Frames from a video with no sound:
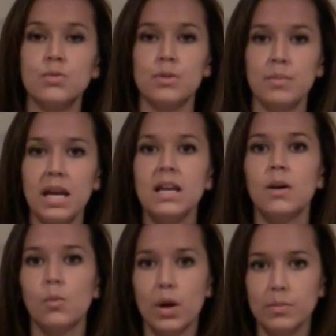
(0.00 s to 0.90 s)
the
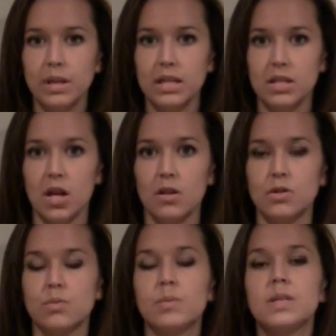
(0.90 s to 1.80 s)
remaining $1 million
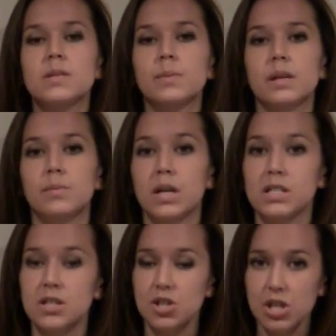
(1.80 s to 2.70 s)
would be split
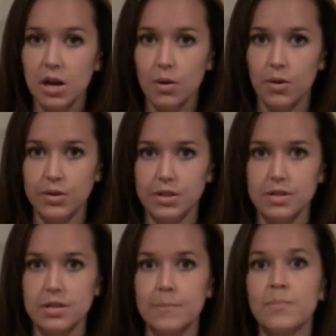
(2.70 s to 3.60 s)
amongst the
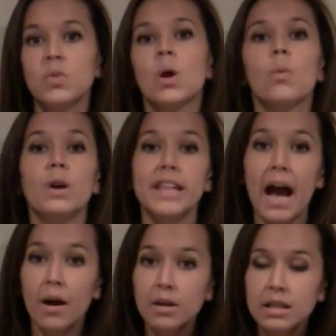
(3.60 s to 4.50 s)
shareholders.
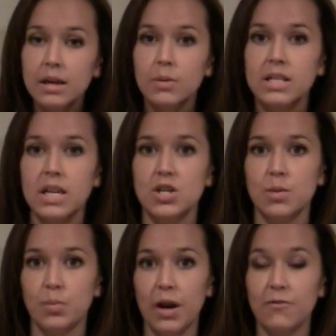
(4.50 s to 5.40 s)
Without a
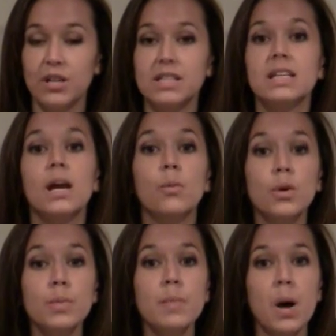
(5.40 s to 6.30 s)
liquidation preference, it
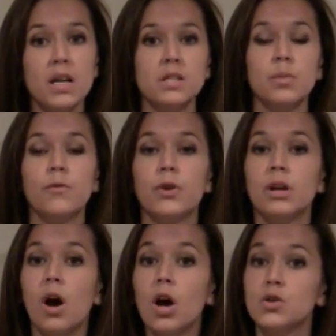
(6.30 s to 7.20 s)
would be possible for
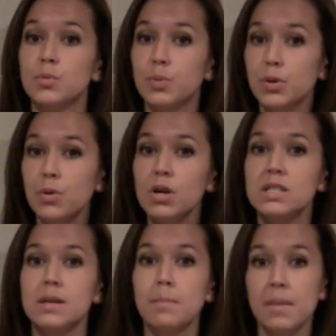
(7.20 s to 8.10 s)
an entrepreneur
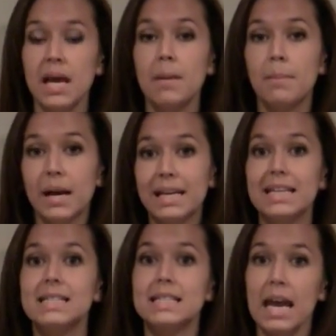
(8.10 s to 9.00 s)
to make
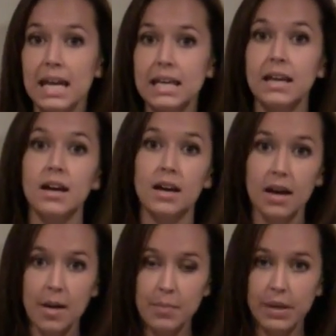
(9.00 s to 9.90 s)
money tanking a
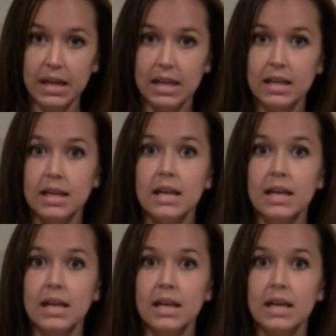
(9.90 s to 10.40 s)
company.